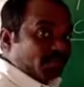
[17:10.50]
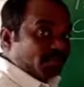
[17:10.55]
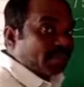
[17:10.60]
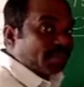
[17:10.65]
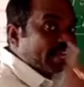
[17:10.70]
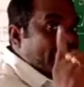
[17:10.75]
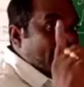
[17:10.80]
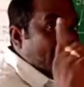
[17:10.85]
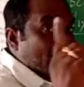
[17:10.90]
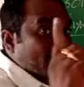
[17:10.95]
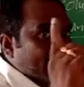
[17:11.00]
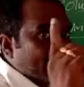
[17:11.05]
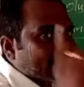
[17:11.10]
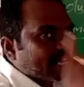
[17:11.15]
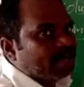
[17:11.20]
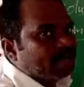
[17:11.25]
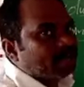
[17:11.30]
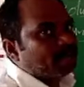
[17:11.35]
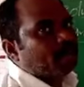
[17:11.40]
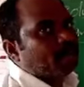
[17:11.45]

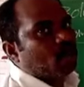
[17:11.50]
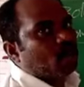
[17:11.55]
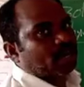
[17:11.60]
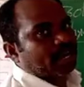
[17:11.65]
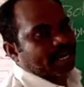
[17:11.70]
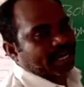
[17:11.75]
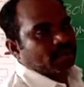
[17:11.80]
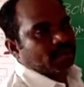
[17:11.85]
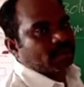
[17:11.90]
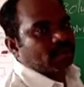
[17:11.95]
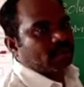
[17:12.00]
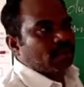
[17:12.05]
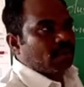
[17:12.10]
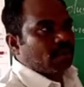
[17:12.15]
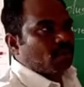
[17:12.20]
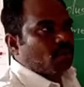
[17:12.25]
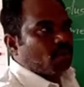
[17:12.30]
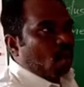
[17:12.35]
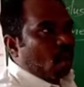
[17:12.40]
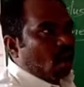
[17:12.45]
Very important.
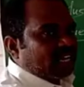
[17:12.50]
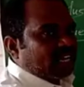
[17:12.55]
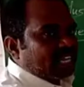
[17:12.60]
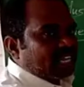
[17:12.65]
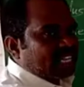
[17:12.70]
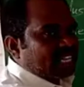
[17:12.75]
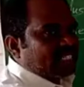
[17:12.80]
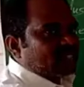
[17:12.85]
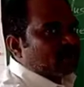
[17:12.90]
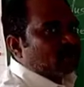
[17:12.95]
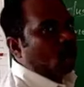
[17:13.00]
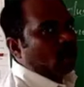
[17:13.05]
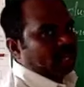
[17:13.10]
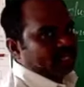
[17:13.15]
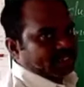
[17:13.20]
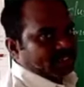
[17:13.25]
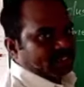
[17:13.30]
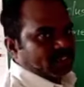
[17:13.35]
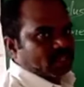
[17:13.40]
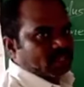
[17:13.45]
What is
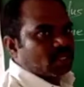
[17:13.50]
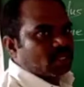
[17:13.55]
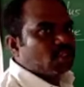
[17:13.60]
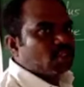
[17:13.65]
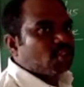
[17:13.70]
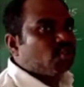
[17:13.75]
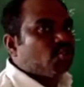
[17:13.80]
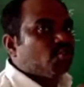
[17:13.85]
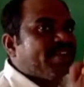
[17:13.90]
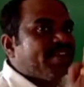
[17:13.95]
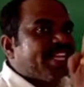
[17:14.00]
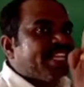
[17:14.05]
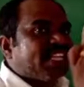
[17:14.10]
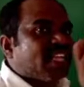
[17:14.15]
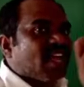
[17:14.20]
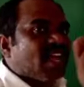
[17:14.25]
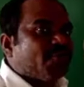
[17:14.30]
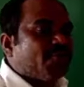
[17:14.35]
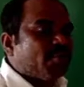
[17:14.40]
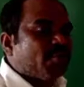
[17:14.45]
bolus? Chewing the
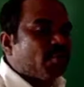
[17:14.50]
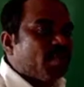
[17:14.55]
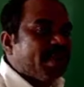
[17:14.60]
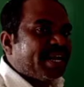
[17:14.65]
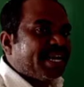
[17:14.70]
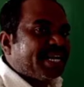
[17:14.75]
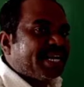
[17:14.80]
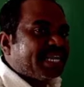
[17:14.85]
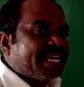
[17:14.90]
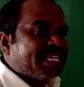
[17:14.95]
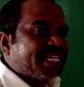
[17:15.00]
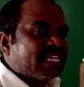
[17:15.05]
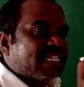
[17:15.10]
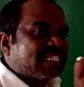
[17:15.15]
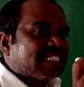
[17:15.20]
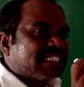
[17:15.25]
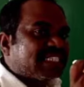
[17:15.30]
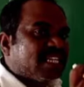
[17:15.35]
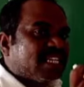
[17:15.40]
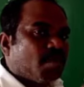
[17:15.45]
food materials
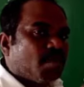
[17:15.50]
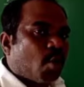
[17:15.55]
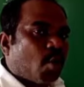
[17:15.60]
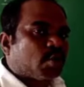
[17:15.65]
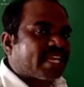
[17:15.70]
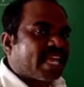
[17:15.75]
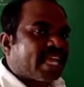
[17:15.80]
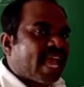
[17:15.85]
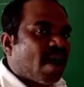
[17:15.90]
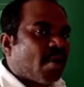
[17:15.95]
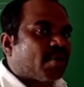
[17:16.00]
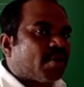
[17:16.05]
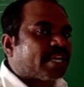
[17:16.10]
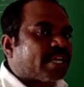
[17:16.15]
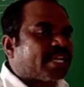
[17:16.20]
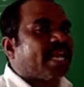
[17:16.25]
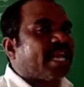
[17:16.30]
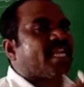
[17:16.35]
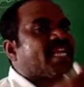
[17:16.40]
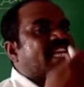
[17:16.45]
in mouth cavity
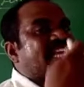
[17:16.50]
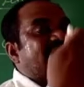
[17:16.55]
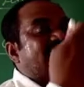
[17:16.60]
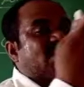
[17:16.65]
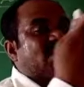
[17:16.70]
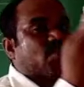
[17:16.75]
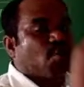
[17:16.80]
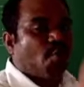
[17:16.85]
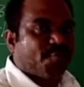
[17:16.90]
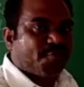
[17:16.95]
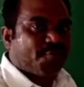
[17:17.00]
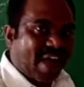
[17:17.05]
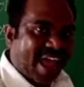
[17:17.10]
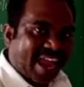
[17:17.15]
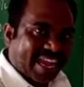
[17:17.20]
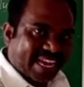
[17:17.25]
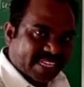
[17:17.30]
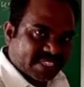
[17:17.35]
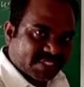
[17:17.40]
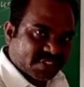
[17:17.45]
and
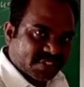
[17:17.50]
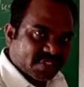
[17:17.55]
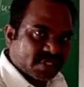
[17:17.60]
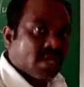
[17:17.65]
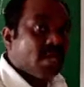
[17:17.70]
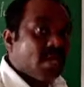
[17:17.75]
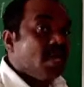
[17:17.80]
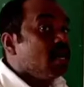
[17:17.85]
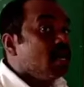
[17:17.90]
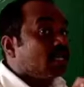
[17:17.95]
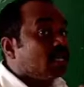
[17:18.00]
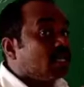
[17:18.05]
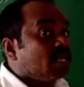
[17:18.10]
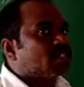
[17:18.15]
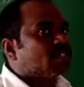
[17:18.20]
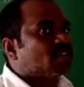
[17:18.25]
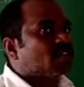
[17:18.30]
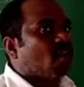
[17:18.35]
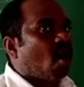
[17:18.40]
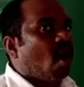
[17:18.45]
esophagus
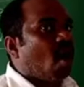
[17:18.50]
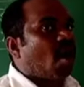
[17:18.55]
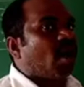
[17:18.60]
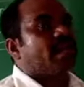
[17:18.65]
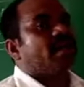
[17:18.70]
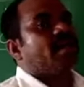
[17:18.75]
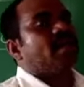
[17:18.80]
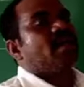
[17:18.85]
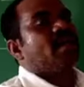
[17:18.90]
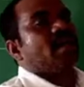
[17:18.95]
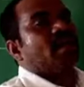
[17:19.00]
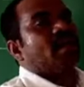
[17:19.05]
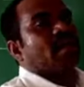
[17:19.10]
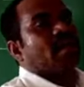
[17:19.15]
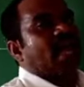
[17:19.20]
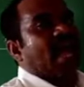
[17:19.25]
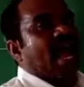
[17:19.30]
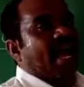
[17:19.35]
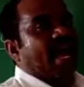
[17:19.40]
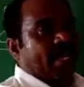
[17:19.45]
is called
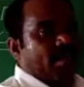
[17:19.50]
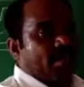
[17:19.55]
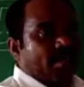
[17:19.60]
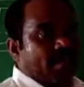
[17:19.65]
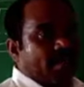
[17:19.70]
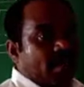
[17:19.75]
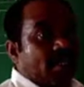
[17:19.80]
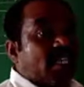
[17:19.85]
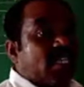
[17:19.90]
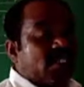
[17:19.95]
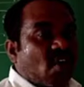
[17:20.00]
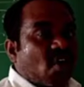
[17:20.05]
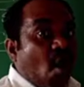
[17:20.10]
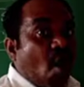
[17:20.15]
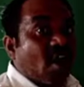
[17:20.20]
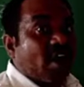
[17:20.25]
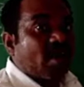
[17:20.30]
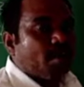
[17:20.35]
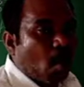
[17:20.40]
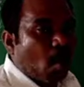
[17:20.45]
chyme. Is
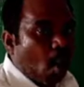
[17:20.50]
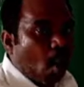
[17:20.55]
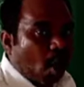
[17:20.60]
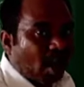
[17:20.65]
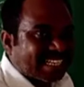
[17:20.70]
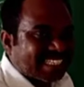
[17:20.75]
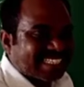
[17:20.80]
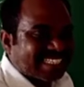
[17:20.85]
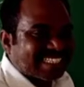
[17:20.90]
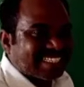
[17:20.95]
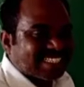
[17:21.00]
called bolus.